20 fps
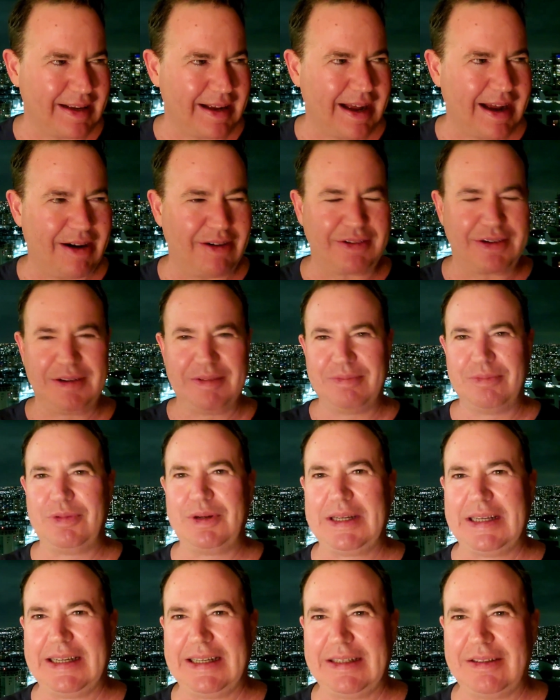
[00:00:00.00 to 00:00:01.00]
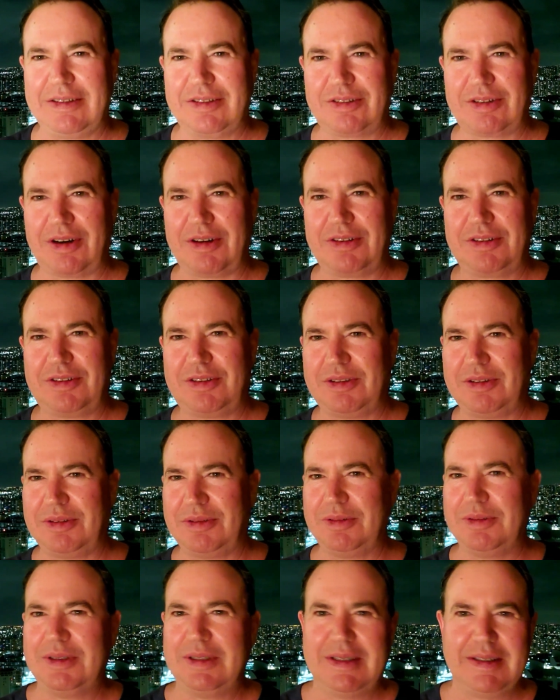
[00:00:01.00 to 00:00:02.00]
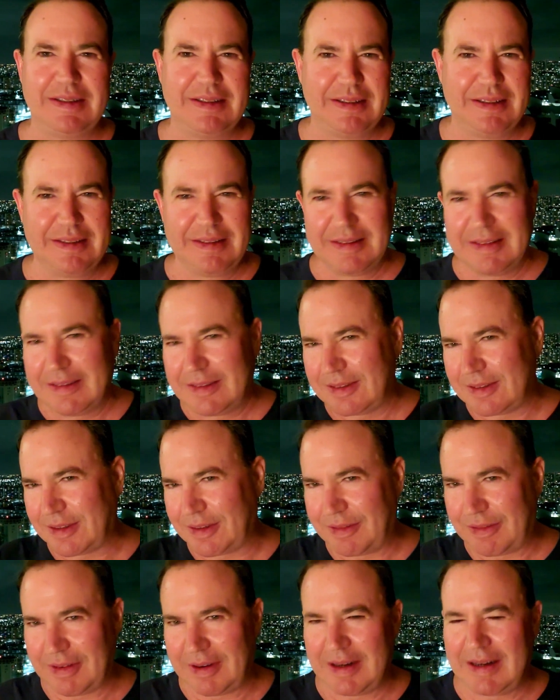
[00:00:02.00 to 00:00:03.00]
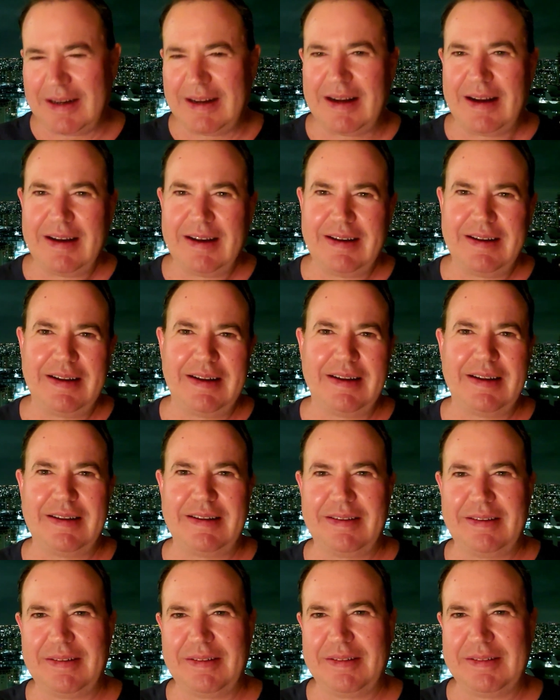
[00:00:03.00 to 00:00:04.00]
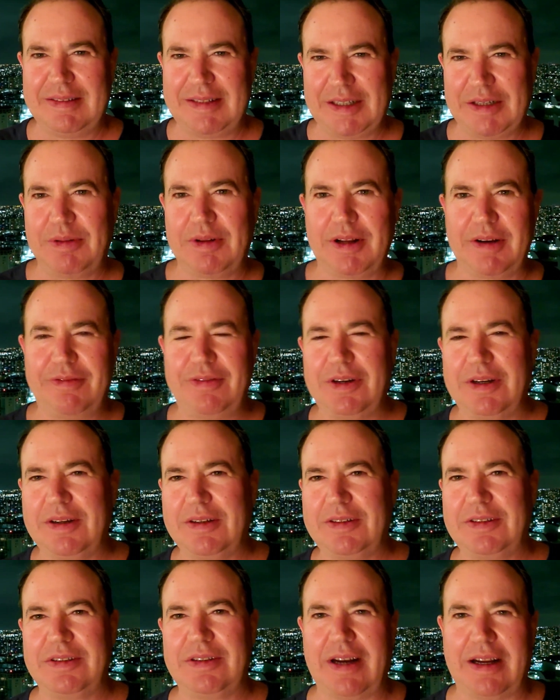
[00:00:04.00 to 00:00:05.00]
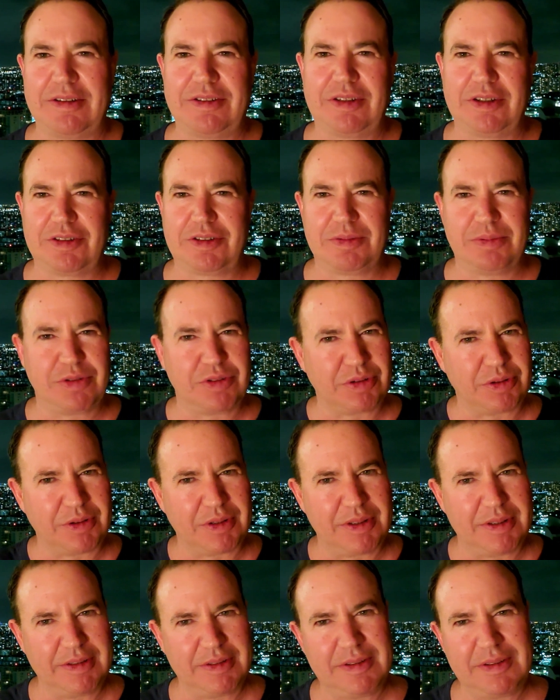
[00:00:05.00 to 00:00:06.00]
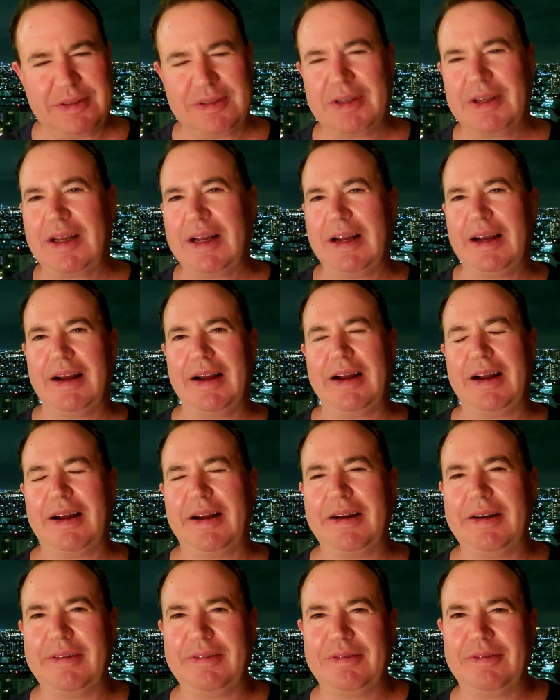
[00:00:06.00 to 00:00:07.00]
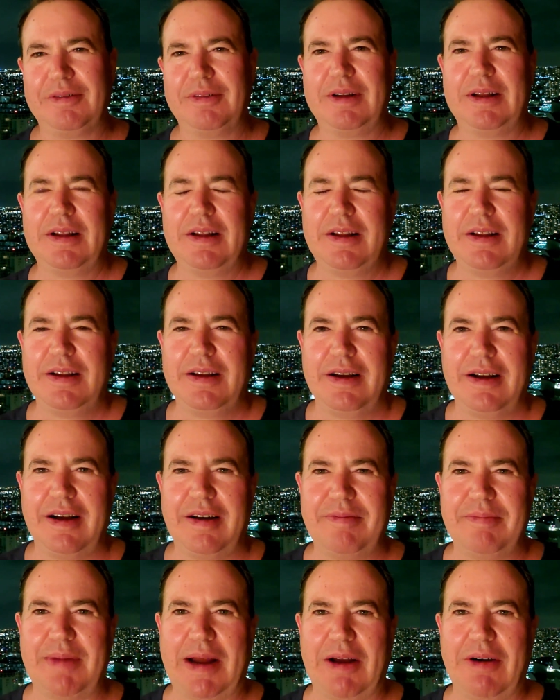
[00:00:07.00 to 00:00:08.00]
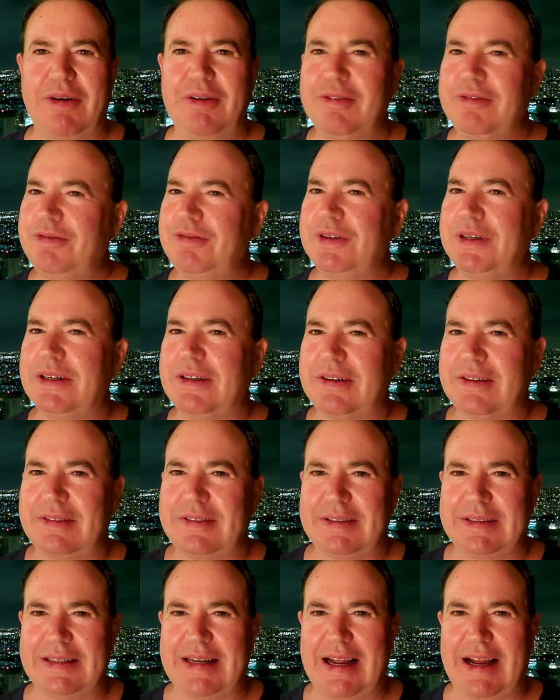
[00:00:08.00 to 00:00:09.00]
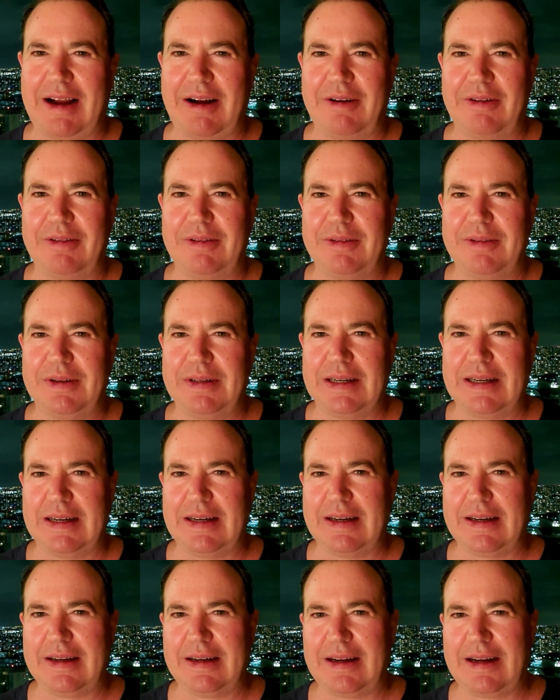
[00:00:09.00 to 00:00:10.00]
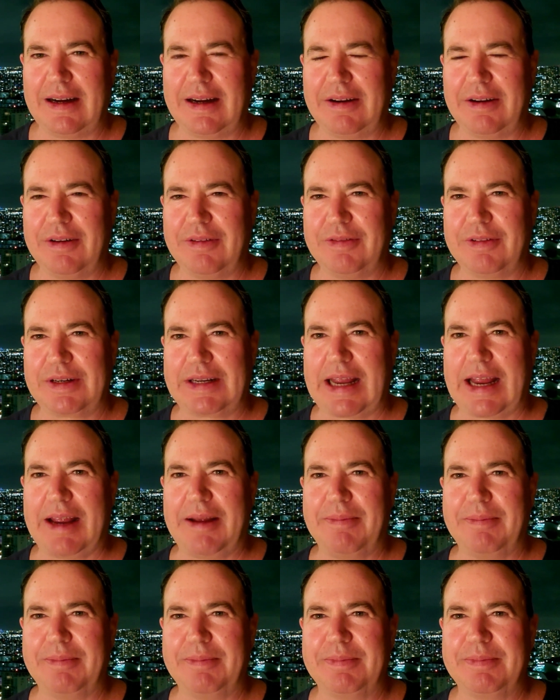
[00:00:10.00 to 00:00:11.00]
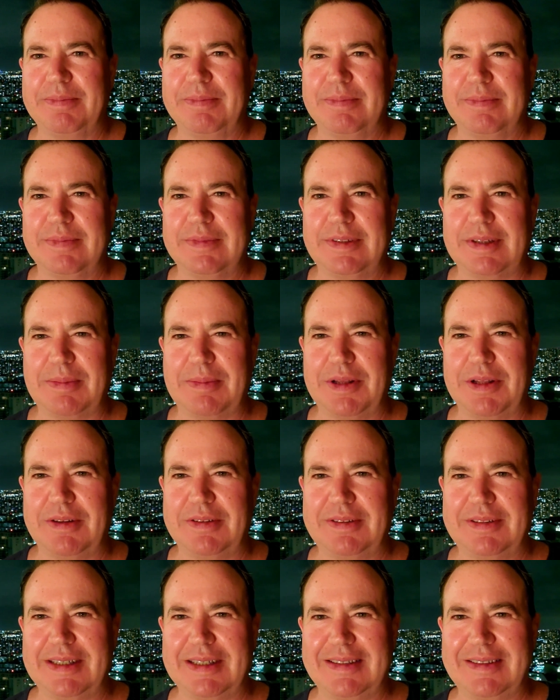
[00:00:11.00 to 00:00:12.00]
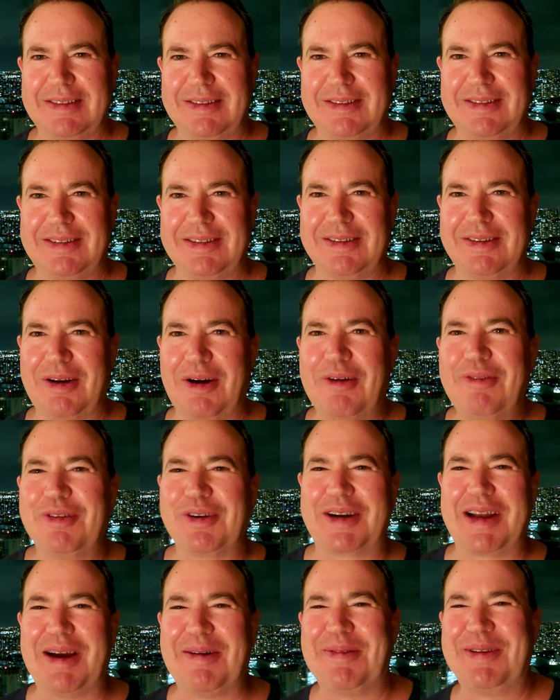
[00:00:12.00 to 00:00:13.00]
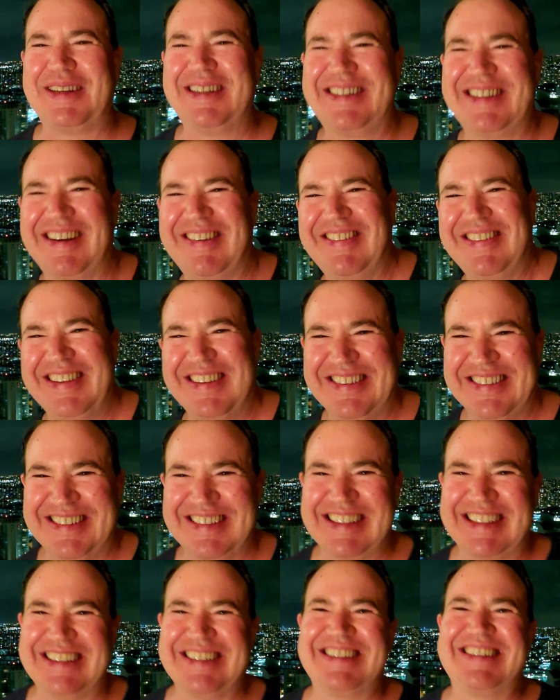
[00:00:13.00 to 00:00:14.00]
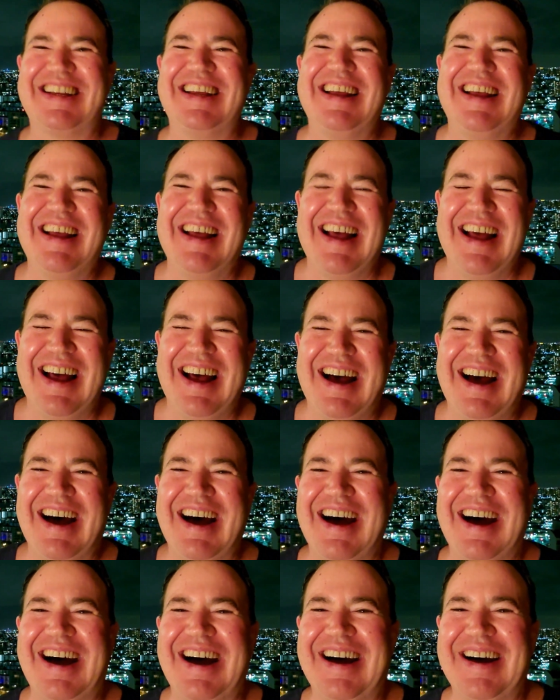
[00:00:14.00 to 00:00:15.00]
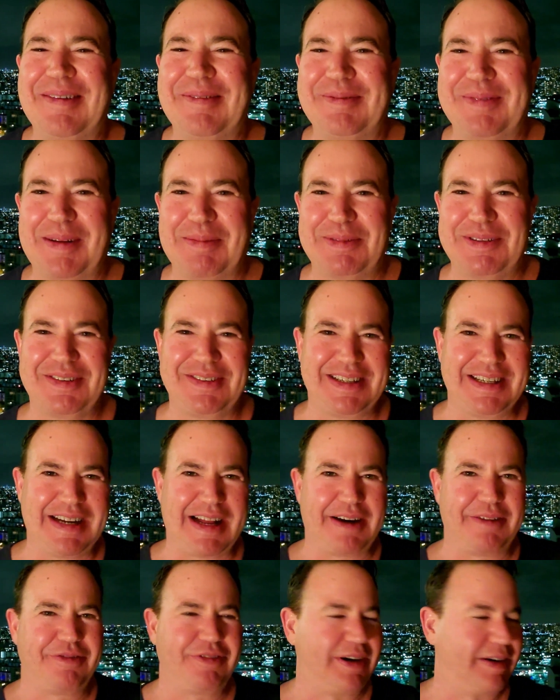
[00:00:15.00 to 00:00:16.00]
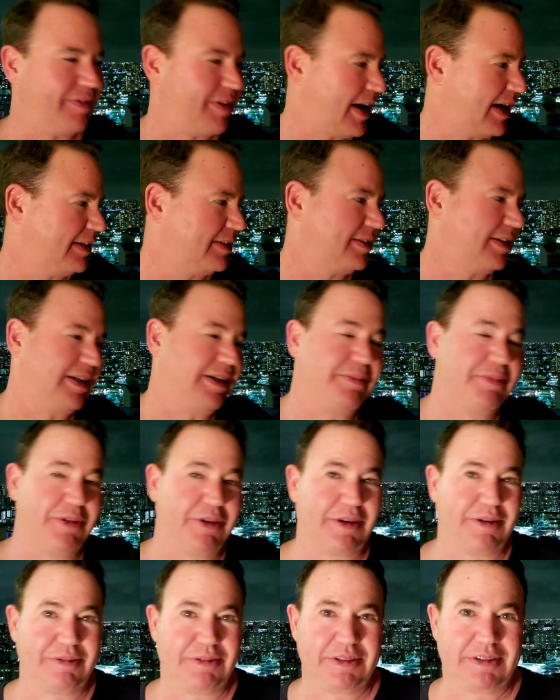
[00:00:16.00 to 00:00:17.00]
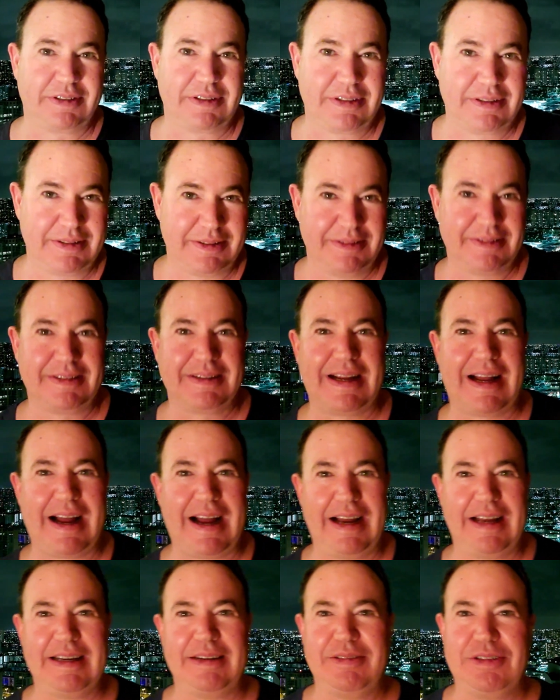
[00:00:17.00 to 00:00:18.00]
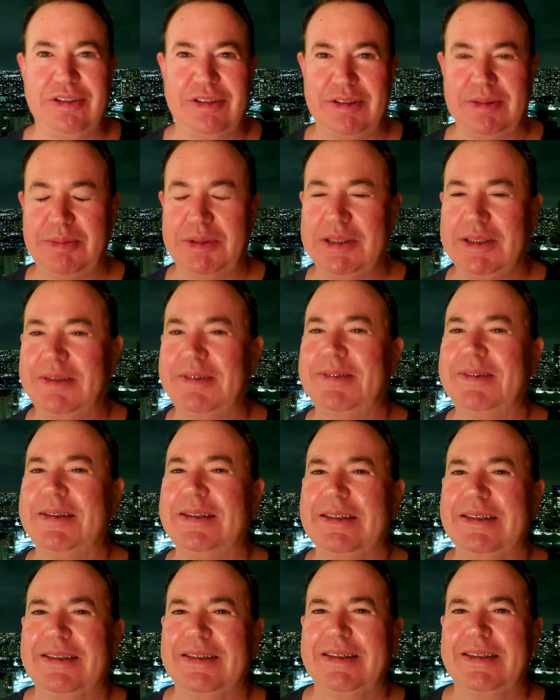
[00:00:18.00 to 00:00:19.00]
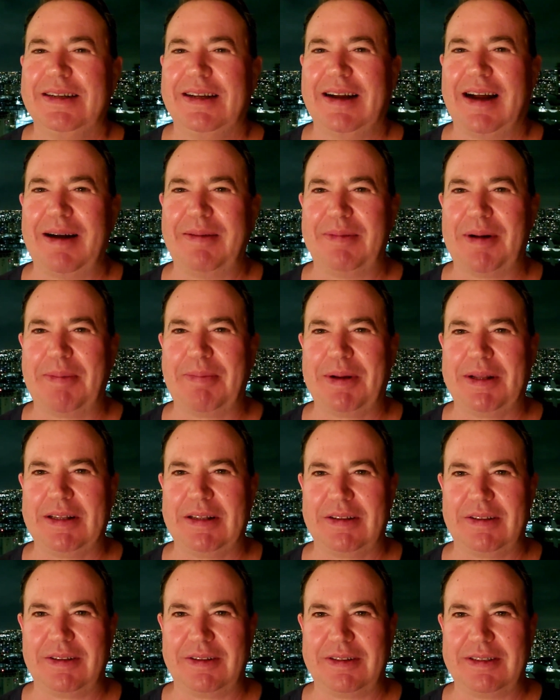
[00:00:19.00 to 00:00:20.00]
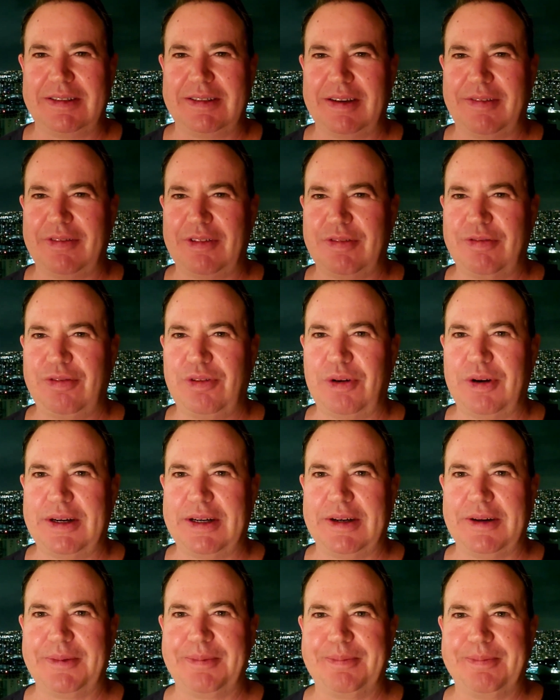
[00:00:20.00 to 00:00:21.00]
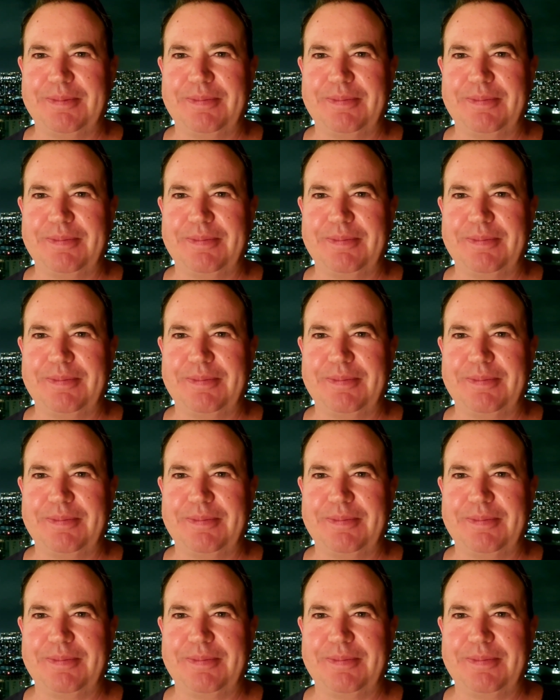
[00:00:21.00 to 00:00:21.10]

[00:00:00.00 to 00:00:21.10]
how can we start to sort of deal with our fears and I'll share some stories uh, of my own fears and how uh, I overcame some of those things or still overcoming some of those things. Um, I'm certainly not afraid of heights anymore, which I used to be. I'm up on the 37th floor here.